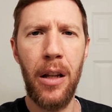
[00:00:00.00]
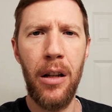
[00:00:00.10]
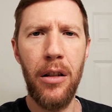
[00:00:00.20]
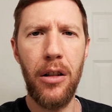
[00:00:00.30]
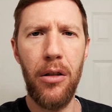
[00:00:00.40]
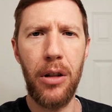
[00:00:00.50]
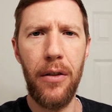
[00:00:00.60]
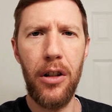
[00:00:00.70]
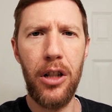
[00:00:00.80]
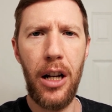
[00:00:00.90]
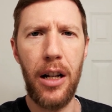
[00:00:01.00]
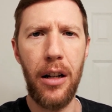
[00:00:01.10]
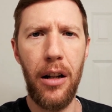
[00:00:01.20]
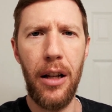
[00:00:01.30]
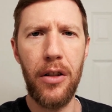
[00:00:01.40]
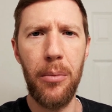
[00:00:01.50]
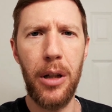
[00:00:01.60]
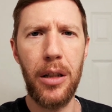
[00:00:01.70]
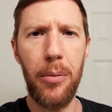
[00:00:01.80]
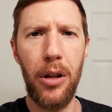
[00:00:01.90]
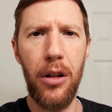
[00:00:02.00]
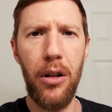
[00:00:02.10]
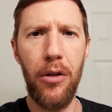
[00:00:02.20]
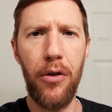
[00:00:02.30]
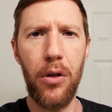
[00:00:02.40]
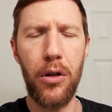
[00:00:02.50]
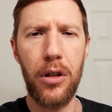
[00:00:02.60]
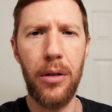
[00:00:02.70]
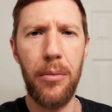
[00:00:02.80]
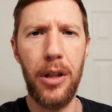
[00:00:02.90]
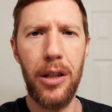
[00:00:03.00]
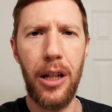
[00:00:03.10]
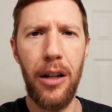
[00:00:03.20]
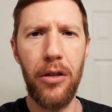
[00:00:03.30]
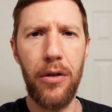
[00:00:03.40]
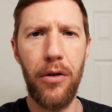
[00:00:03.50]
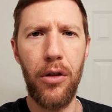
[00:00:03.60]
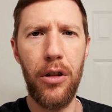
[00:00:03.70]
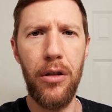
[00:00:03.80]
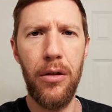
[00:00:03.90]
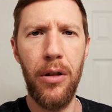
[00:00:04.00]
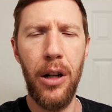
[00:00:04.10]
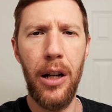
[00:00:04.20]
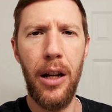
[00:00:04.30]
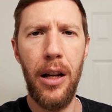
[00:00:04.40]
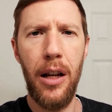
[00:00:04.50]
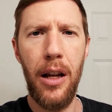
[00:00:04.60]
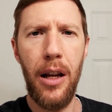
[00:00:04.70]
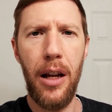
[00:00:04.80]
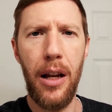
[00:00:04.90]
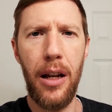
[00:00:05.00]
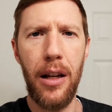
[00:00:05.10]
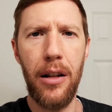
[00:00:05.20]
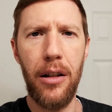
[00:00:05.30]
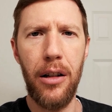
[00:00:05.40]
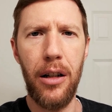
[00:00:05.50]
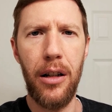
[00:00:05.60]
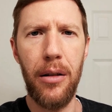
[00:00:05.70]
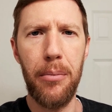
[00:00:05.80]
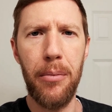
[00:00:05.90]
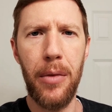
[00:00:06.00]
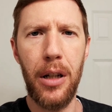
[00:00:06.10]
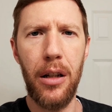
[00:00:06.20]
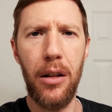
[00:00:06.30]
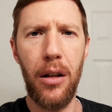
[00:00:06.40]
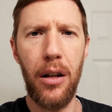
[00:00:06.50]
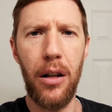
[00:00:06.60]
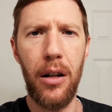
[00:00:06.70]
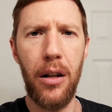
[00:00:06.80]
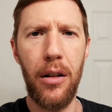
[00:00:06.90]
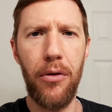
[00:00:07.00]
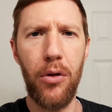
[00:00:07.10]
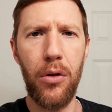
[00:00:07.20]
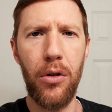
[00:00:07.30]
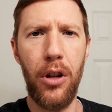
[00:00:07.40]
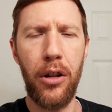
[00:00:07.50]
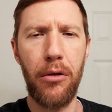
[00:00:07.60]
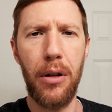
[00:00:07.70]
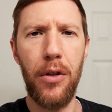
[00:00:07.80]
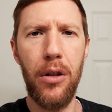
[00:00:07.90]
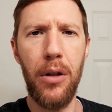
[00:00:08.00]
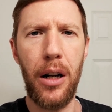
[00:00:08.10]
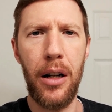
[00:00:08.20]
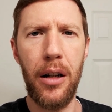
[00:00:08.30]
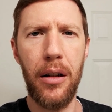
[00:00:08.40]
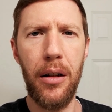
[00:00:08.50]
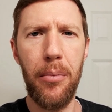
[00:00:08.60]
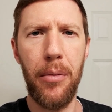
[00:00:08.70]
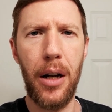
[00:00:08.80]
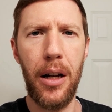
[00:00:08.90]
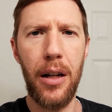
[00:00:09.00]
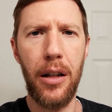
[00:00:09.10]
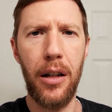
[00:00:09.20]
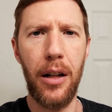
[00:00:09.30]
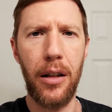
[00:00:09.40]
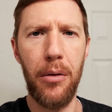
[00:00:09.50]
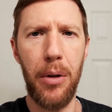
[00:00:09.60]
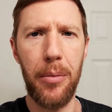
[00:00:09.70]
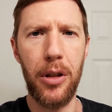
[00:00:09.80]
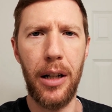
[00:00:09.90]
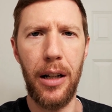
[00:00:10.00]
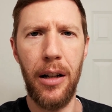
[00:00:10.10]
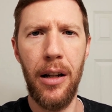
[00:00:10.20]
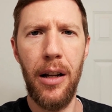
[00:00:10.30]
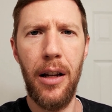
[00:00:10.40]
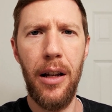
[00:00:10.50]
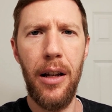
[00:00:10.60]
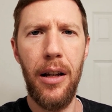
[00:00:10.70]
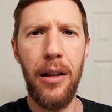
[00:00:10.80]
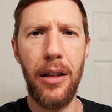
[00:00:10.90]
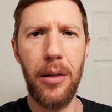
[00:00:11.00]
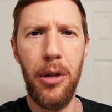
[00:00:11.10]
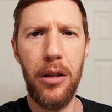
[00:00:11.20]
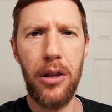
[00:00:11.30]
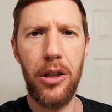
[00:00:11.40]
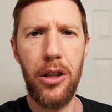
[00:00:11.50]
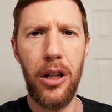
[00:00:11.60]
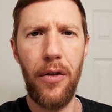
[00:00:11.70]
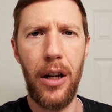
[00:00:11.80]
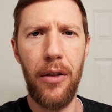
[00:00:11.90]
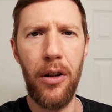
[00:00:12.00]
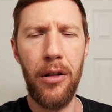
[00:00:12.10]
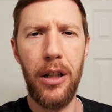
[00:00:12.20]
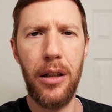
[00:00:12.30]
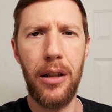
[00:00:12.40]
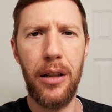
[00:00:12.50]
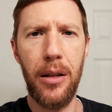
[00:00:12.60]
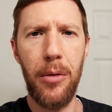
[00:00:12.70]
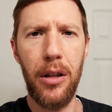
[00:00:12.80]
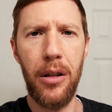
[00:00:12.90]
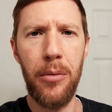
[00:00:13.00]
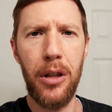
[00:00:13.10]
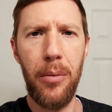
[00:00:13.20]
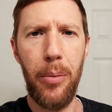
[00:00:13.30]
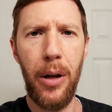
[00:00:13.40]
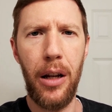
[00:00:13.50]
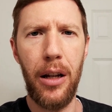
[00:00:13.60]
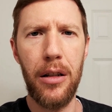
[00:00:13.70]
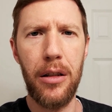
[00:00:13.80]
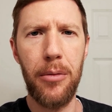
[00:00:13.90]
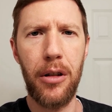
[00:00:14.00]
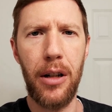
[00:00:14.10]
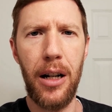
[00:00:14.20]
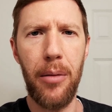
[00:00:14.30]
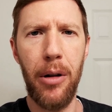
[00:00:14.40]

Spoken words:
So give it a shot. I'll have some links below for some discounts for you and for a longer review on my connected website. Thanks a bunch. If I've earned it, give me a thumbs up and a subscribe.